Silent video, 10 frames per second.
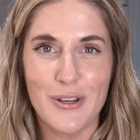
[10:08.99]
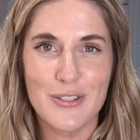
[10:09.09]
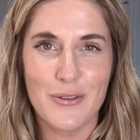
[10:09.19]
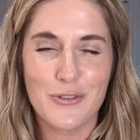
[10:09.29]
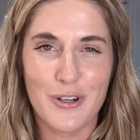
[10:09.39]
You
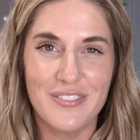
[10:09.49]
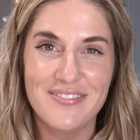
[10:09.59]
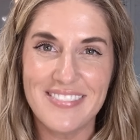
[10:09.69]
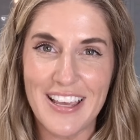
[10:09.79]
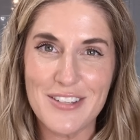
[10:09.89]
guys know the drill.
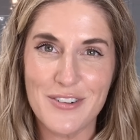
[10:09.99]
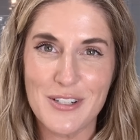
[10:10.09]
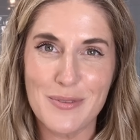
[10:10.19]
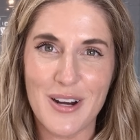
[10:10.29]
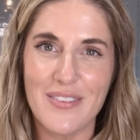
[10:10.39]
Thanks for
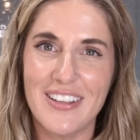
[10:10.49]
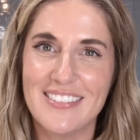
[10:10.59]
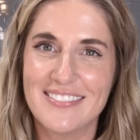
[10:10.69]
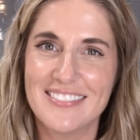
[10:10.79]
subscribing.